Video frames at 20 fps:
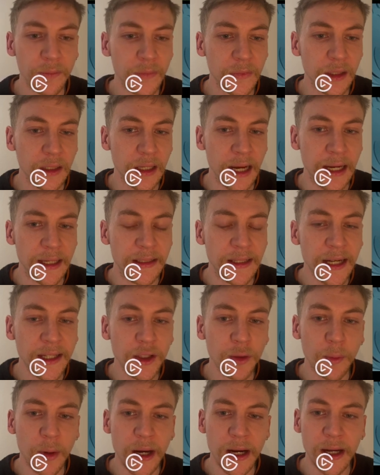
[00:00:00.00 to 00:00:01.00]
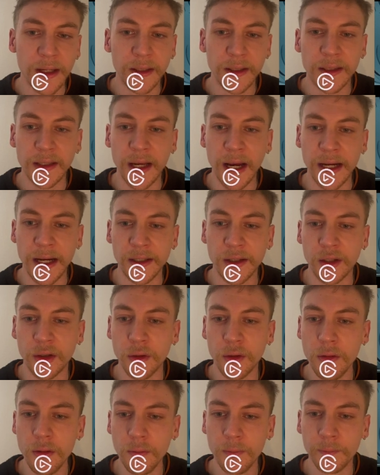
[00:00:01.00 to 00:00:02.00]
And that's why I decide
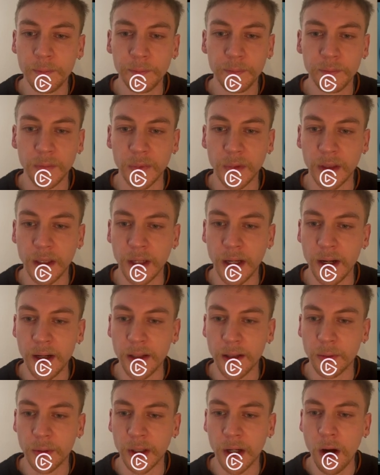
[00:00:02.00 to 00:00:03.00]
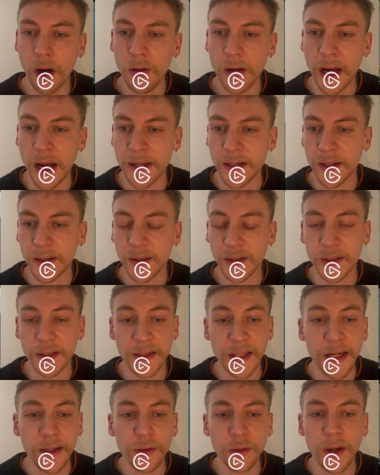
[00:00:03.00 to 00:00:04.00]
to, there we go,
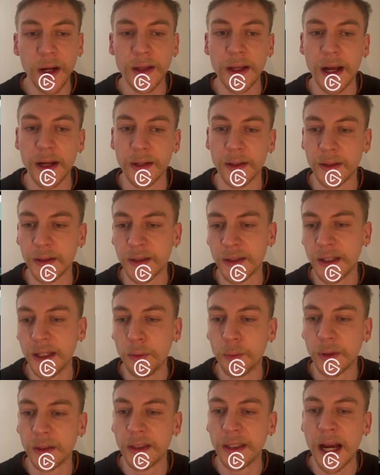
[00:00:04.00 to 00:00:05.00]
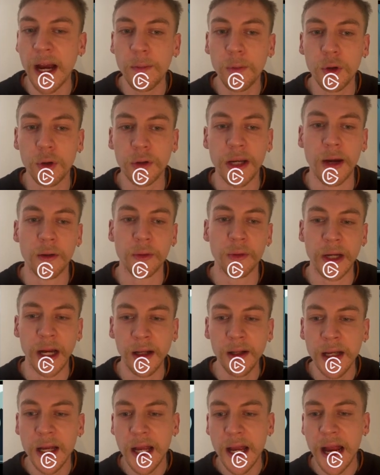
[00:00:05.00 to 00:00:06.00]
sync together Under the Sea with Diablo and
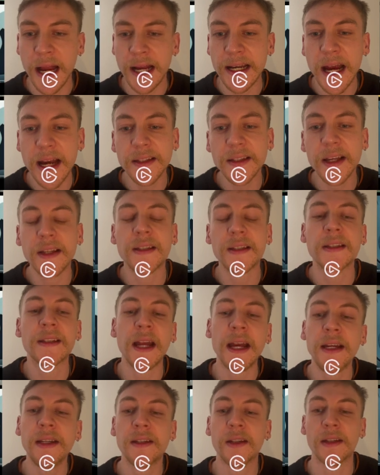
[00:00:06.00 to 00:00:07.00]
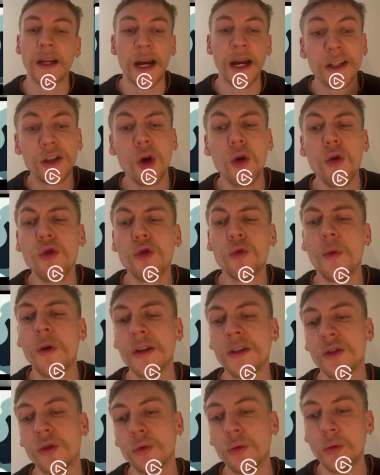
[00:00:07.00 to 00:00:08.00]
Ariel. And as I stated, I don't
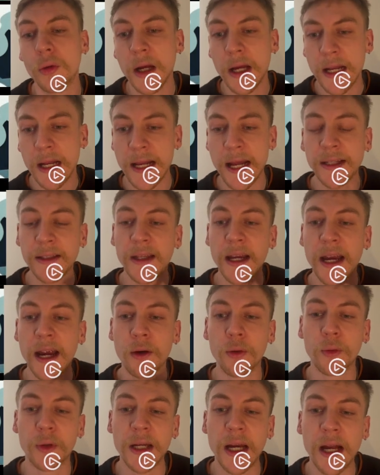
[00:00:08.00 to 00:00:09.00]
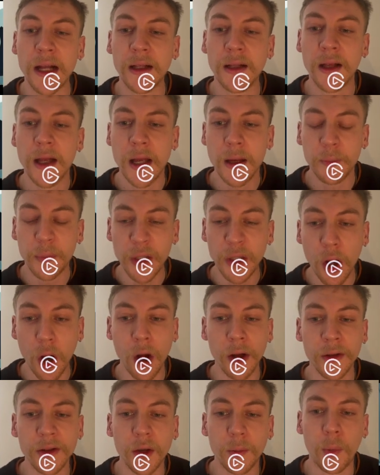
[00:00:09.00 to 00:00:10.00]
want to let the Ariel be
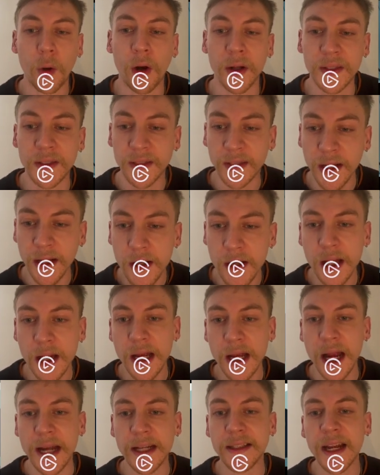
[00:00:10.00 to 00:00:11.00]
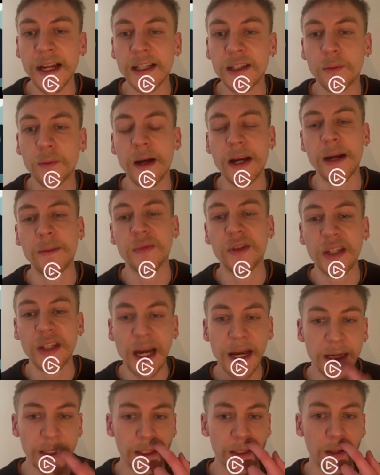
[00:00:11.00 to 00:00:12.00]
on the board still, and that's why I'm
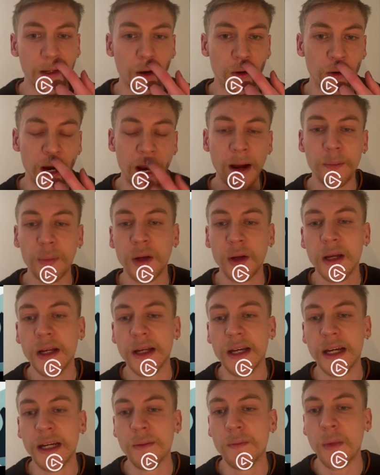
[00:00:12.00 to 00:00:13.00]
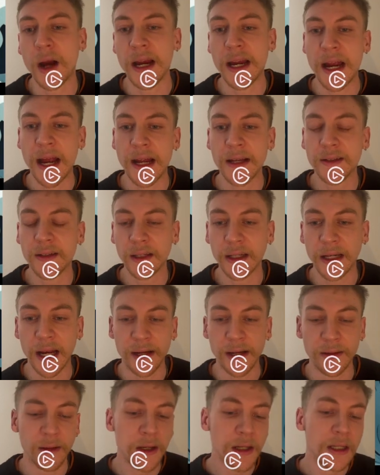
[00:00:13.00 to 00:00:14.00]
taking her up in my hand
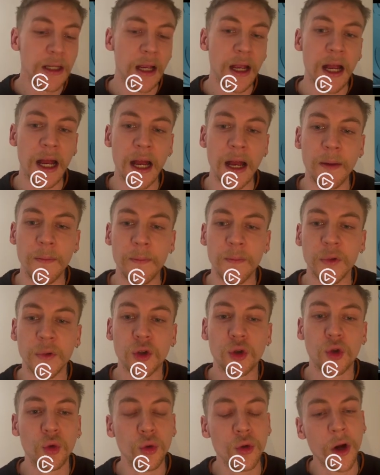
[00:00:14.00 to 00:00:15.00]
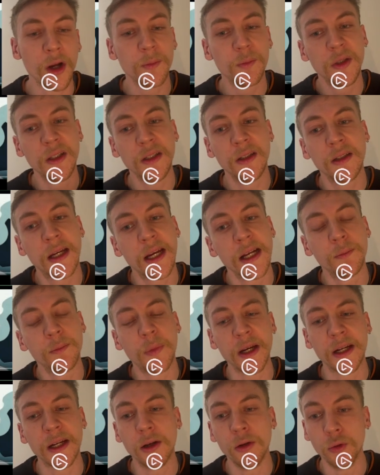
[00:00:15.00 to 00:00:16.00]
again, to not be killed
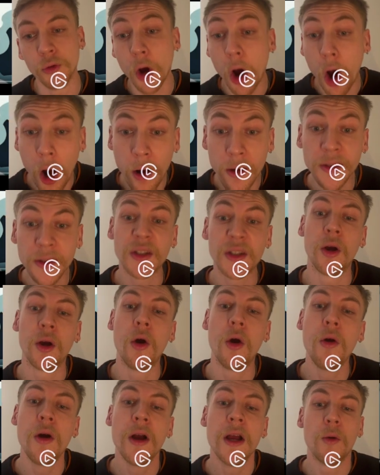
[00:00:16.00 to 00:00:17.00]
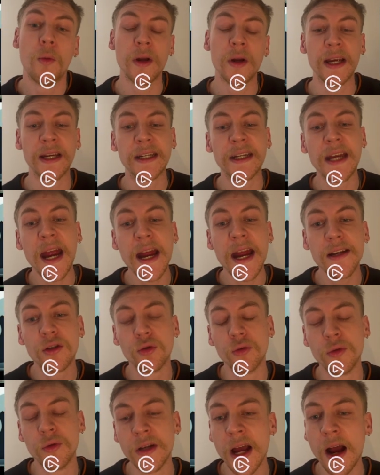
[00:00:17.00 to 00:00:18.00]
by Kaloon. Also, what I can
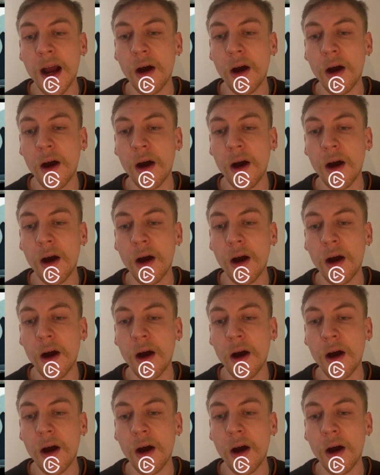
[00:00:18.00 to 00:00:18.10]
do now,